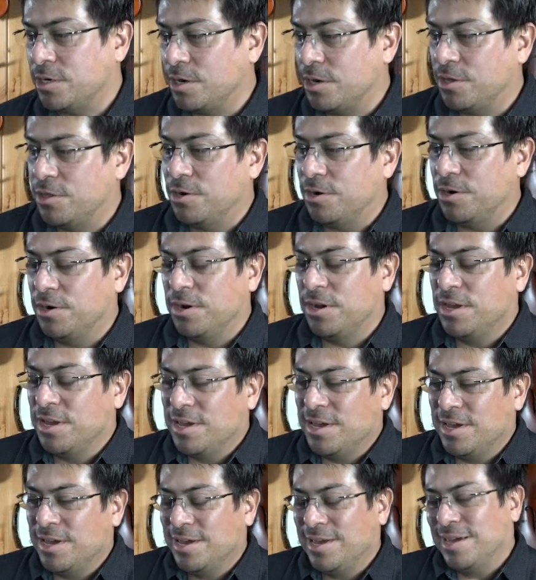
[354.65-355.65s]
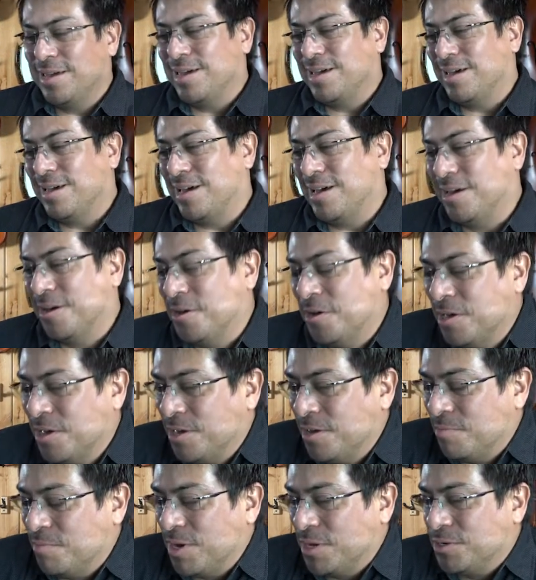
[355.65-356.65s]
other
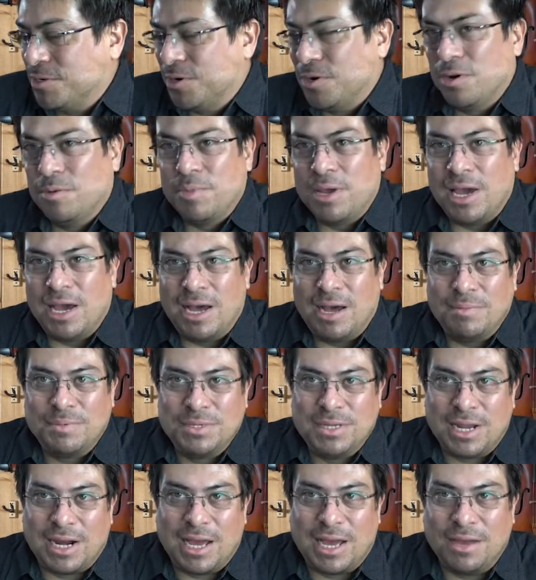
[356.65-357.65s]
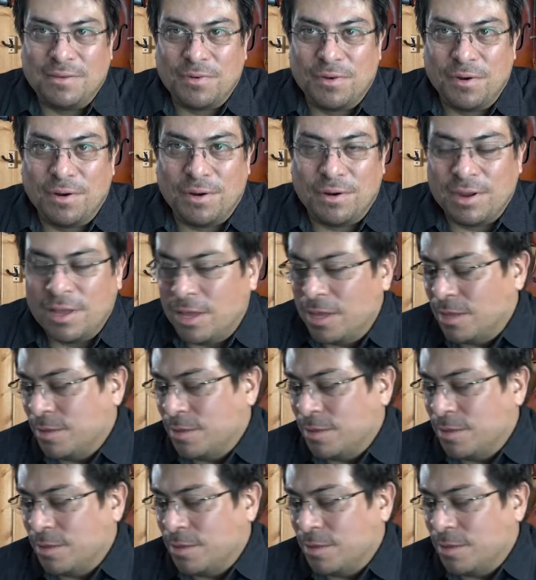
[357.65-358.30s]
metronome apps that I've heard.